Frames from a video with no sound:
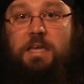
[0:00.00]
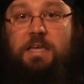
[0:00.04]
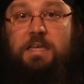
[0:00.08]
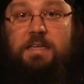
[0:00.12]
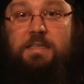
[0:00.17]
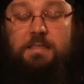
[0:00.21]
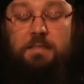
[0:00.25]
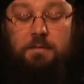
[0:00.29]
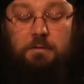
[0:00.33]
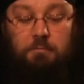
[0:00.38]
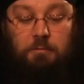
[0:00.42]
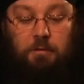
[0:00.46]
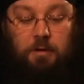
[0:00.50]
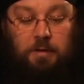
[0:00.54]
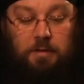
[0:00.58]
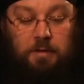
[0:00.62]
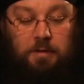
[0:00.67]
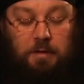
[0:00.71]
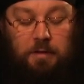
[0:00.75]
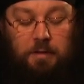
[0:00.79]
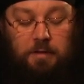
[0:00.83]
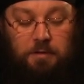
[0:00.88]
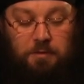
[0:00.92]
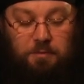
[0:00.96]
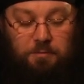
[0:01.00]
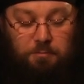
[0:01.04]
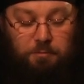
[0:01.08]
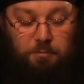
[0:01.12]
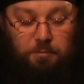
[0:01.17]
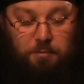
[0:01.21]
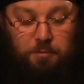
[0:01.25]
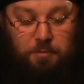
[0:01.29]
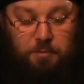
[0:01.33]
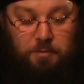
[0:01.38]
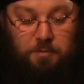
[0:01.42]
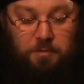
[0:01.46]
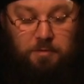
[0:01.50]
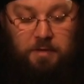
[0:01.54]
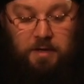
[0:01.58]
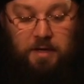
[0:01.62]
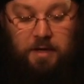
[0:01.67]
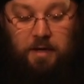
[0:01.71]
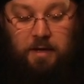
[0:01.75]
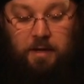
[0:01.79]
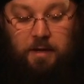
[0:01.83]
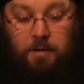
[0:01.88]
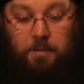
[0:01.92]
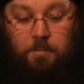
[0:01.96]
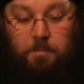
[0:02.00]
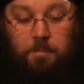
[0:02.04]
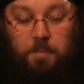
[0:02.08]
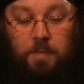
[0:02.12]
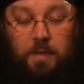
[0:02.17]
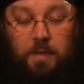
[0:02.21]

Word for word: easy one in the world today.